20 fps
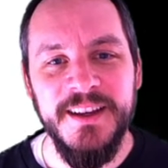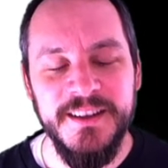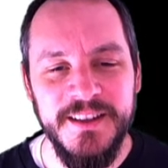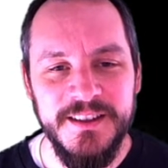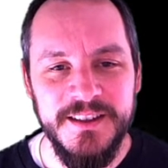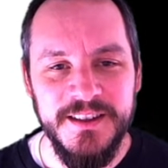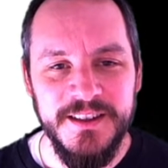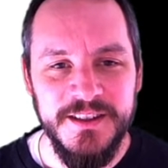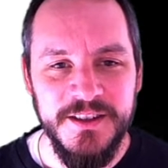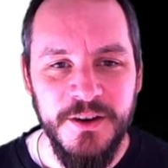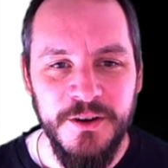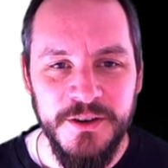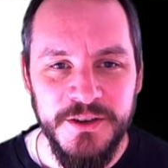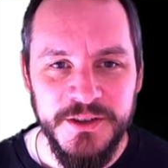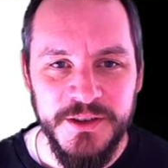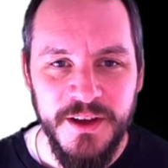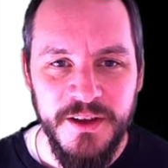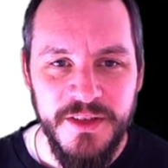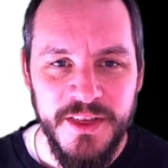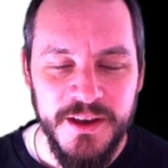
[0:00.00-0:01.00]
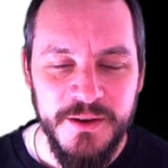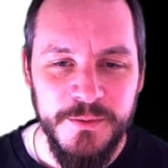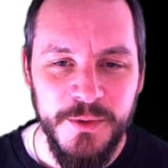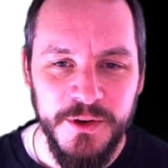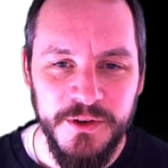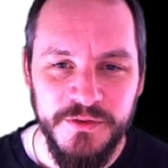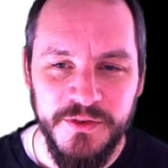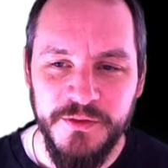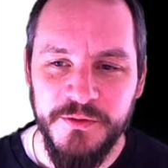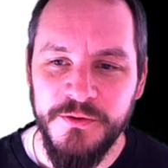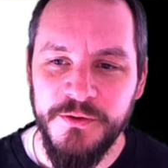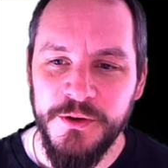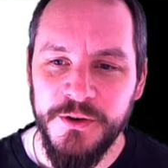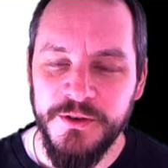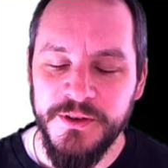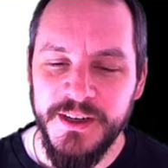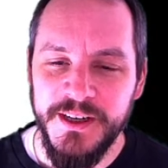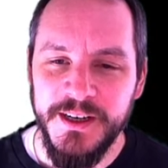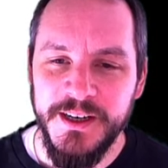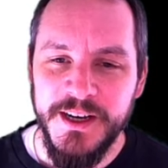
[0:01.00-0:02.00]
And this is also, I think, one of the
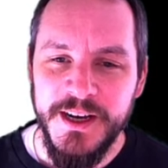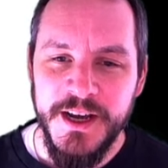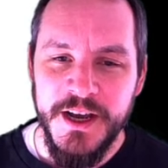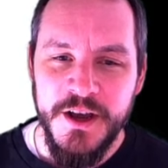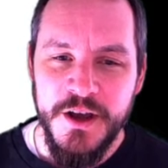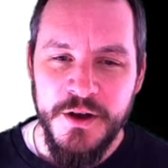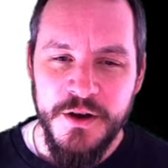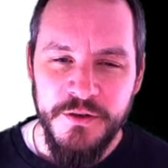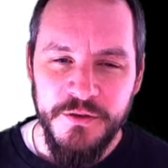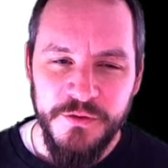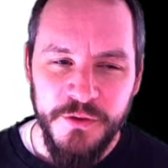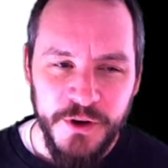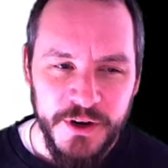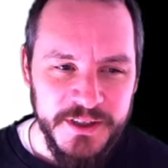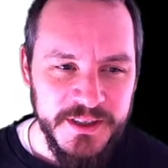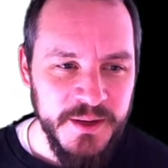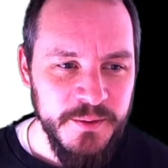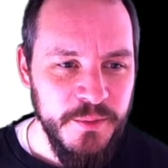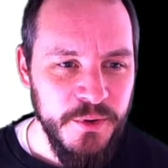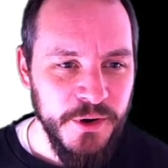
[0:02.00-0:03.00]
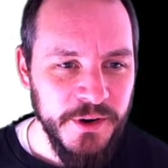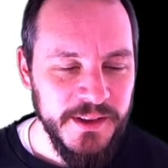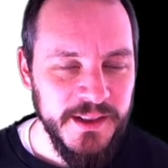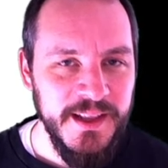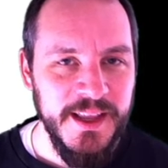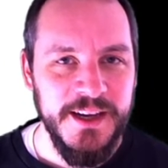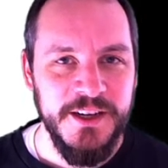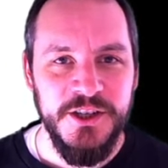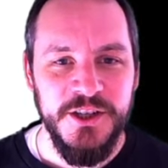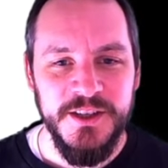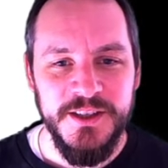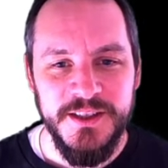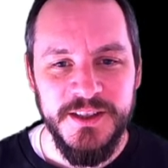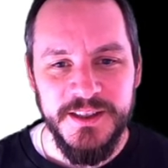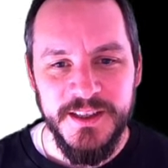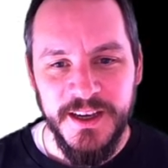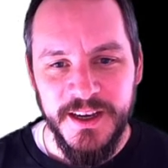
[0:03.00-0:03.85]
very first important lectures